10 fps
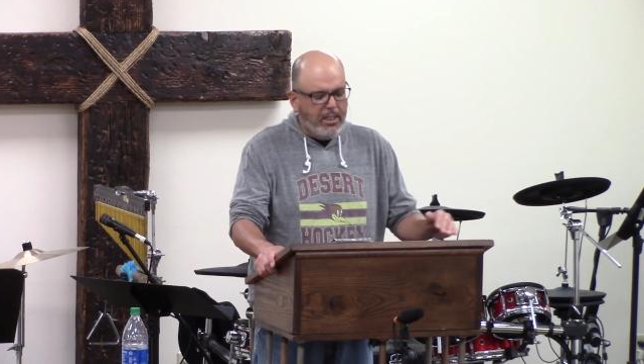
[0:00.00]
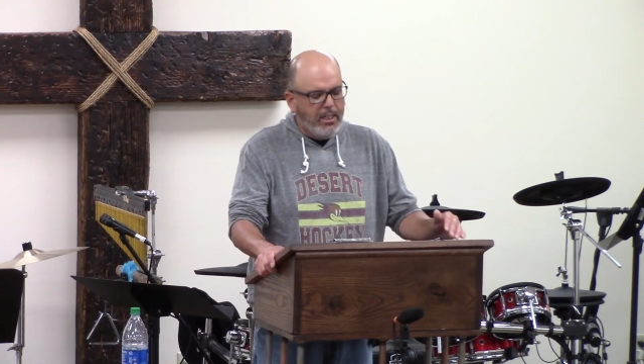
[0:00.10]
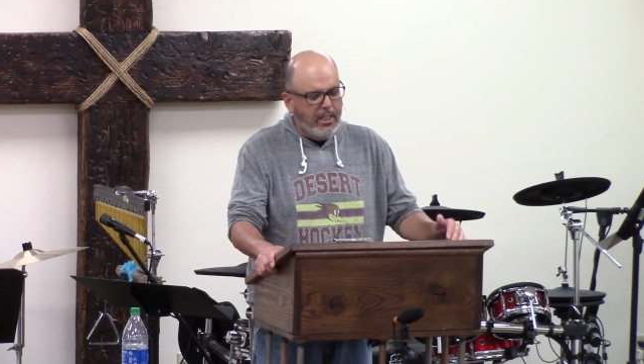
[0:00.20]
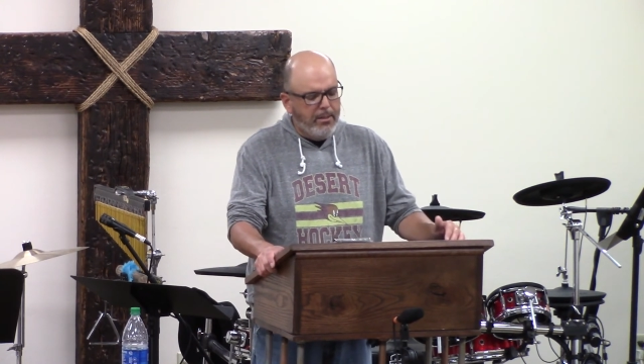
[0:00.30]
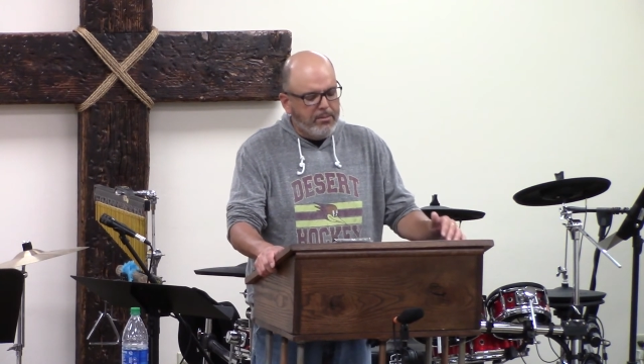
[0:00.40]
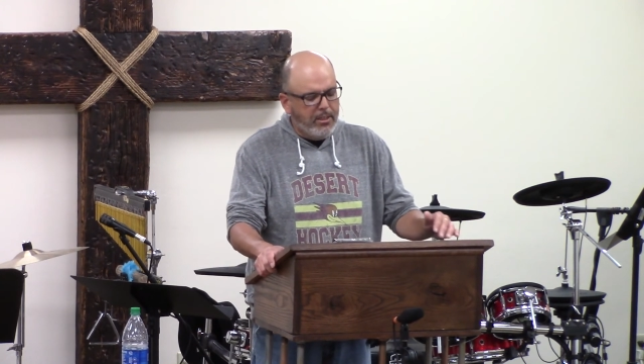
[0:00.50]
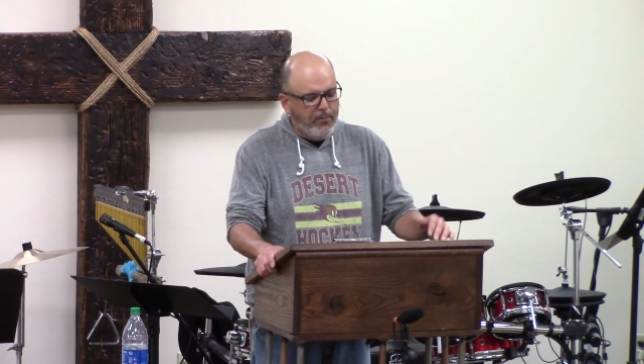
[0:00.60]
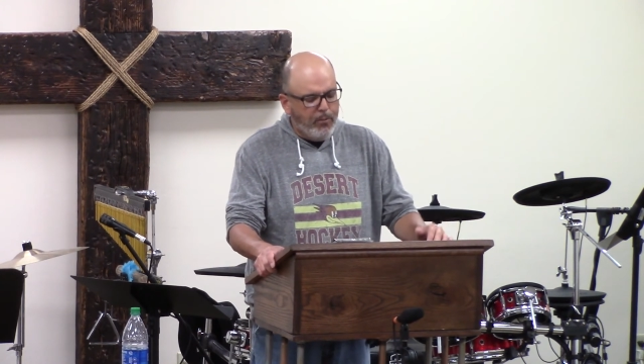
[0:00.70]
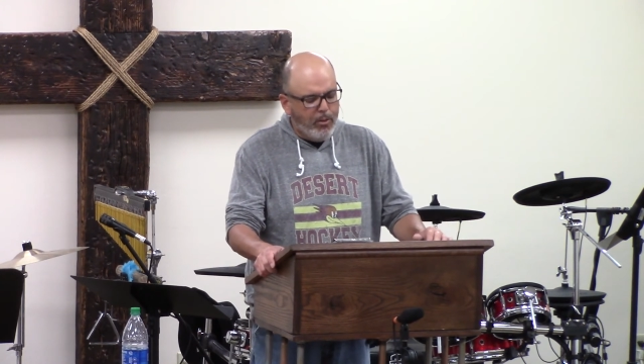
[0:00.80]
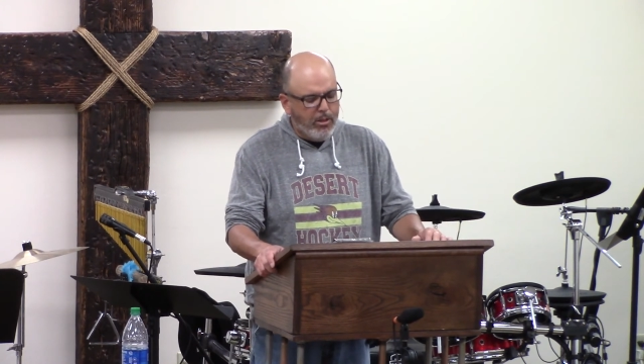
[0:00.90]
becomes a
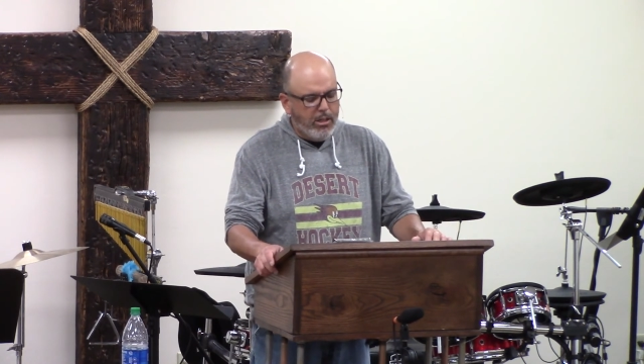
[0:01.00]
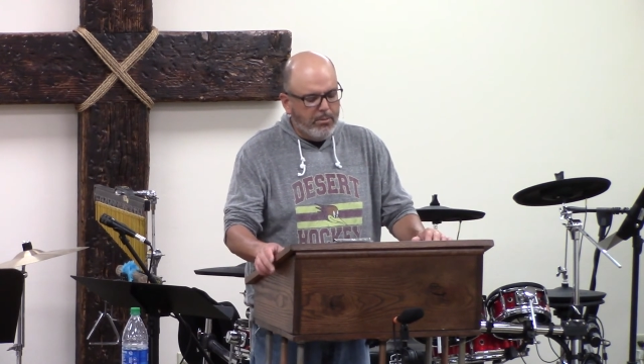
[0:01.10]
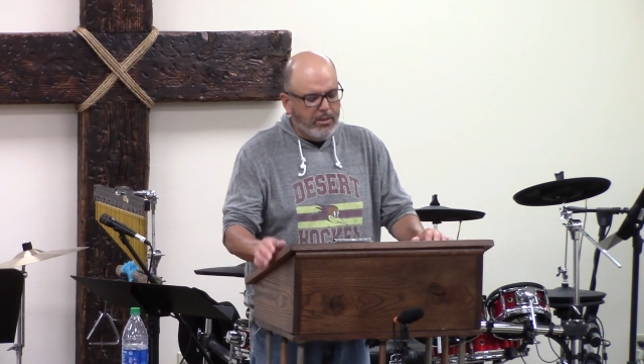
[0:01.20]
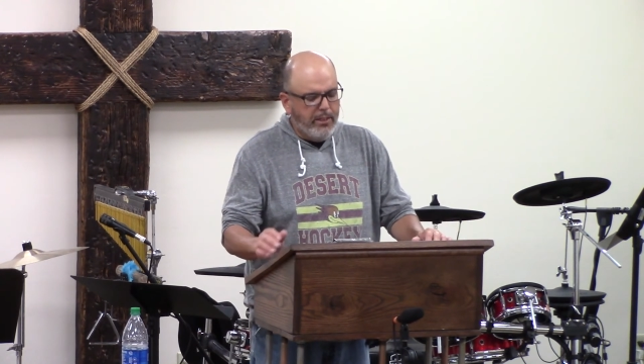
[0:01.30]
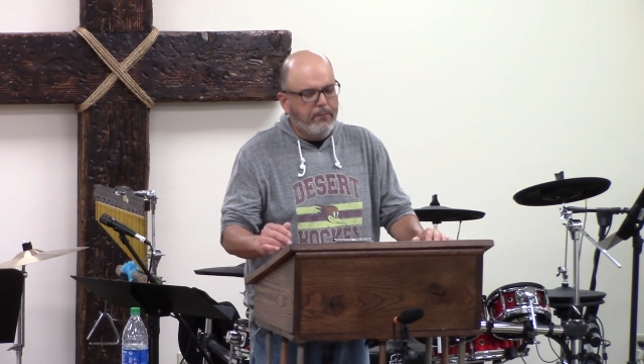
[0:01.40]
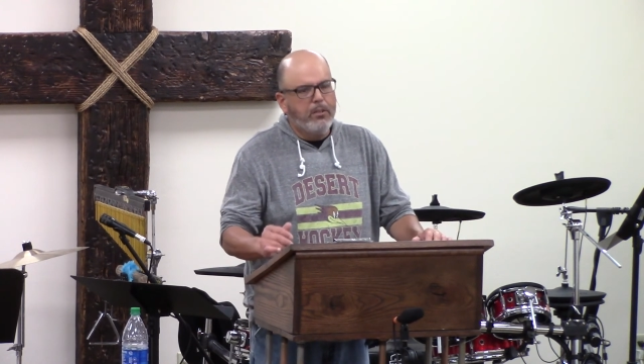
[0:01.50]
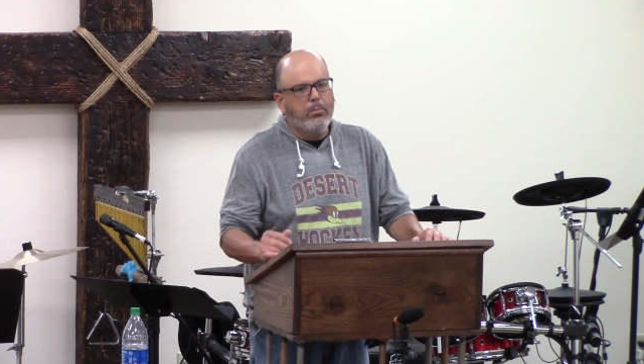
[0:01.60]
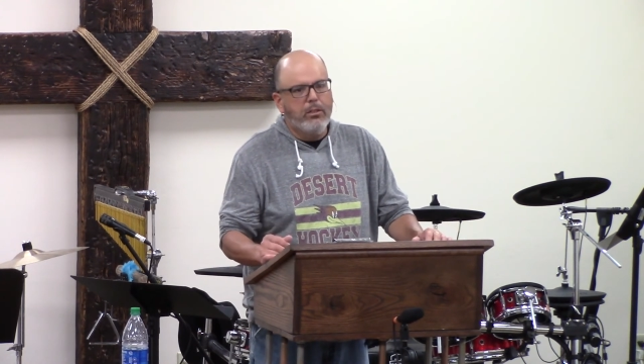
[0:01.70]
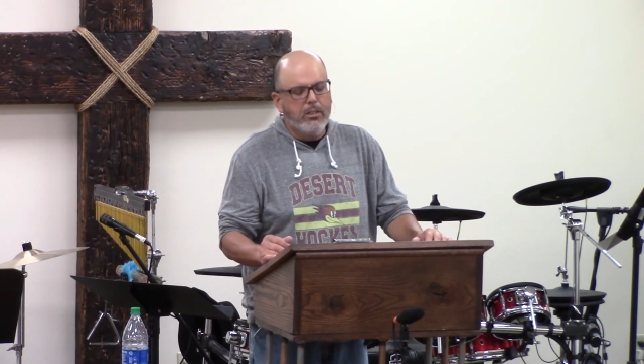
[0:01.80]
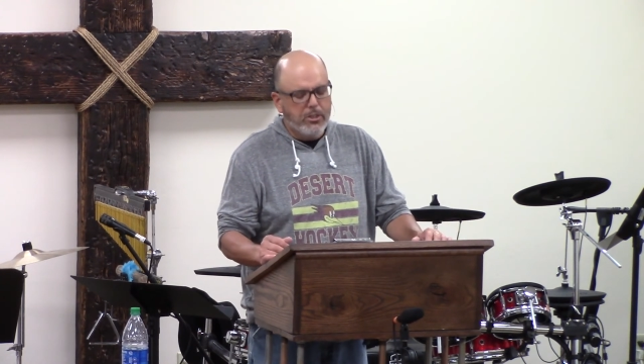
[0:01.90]
form of
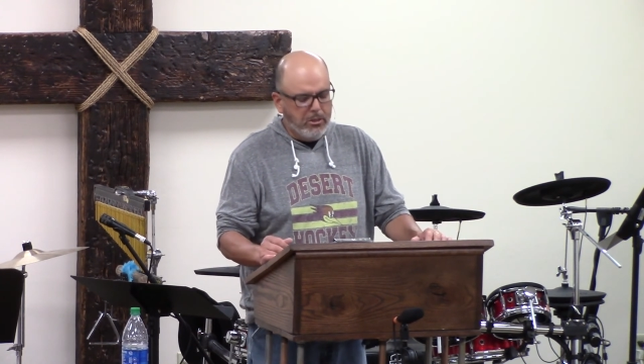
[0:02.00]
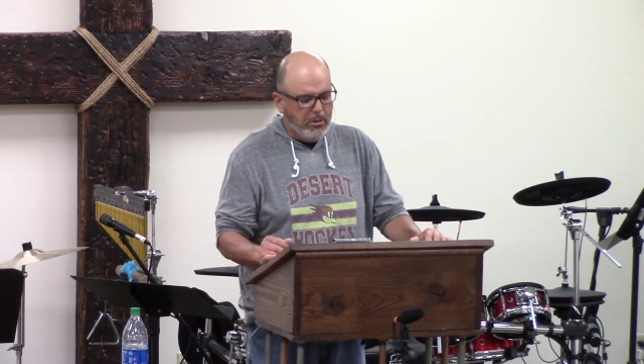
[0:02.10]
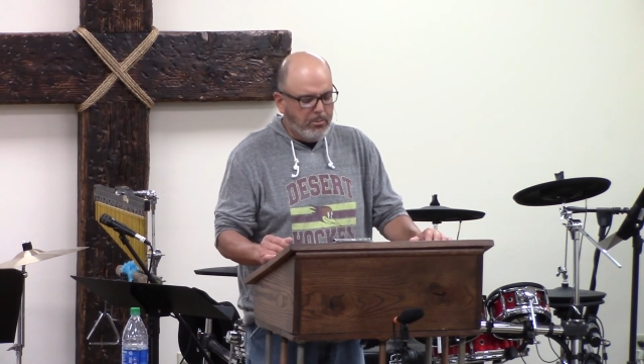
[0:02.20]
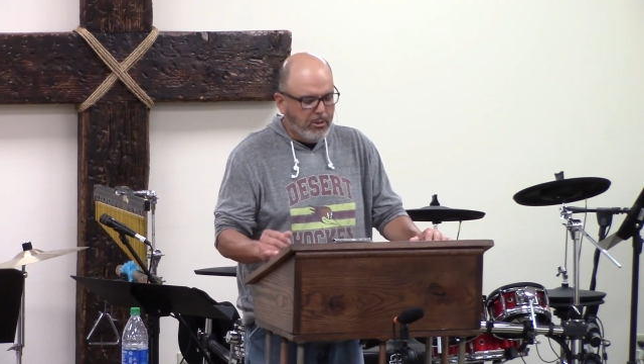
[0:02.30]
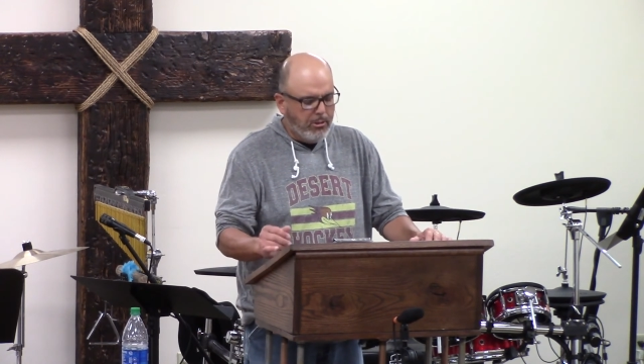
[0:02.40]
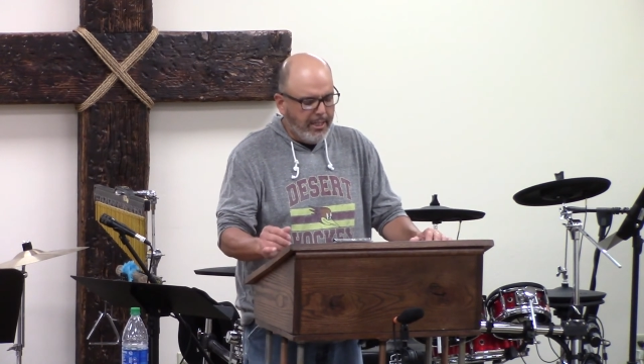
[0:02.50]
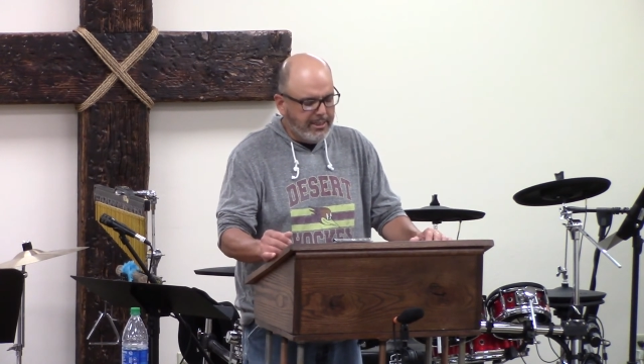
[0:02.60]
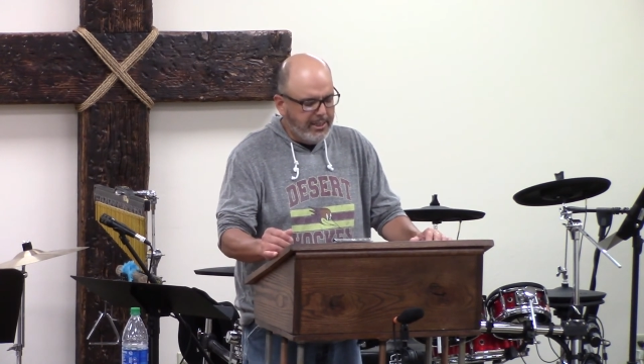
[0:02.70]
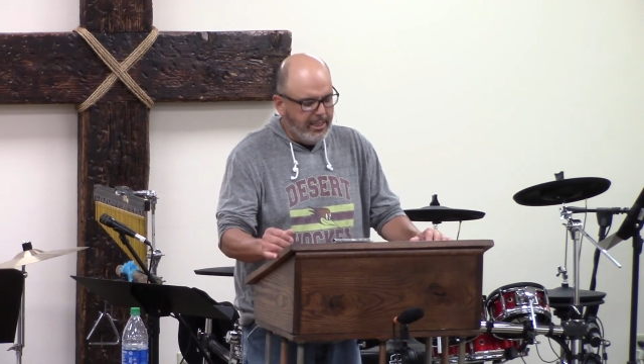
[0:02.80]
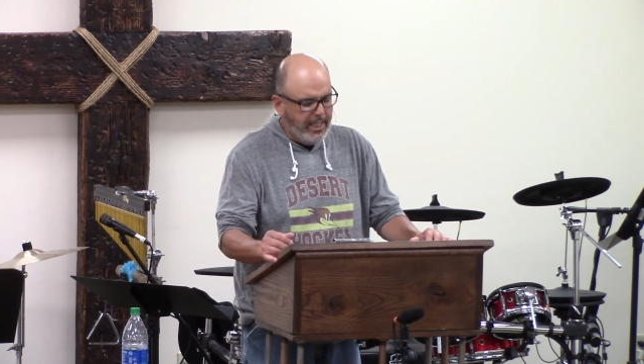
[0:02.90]
spiritual
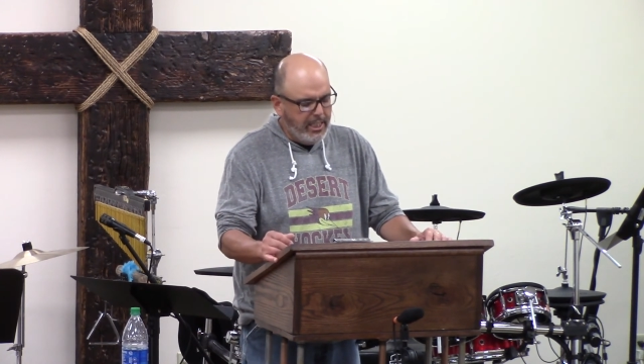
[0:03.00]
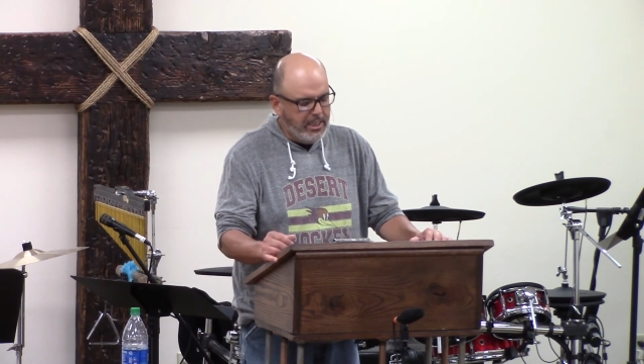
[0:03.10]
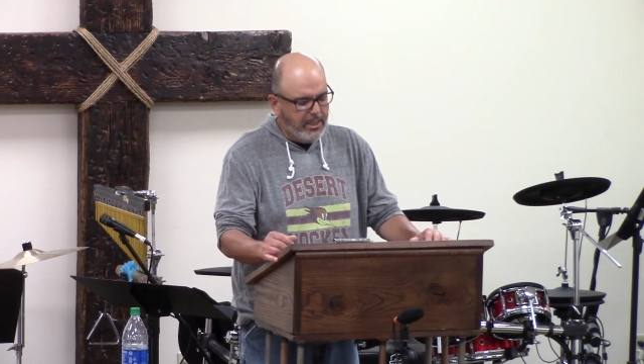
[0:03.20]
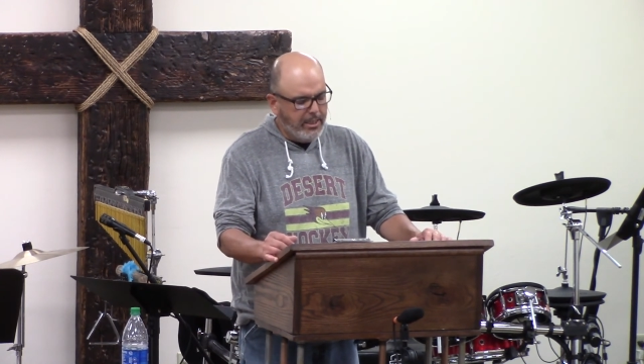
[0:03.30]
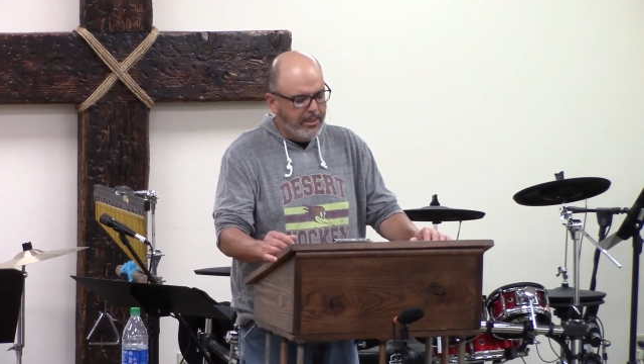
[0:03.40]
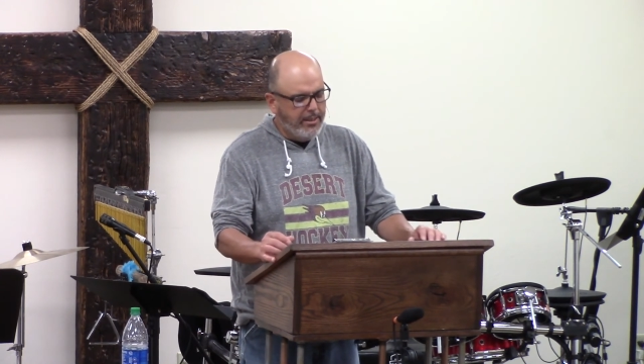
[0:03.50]
procrastination.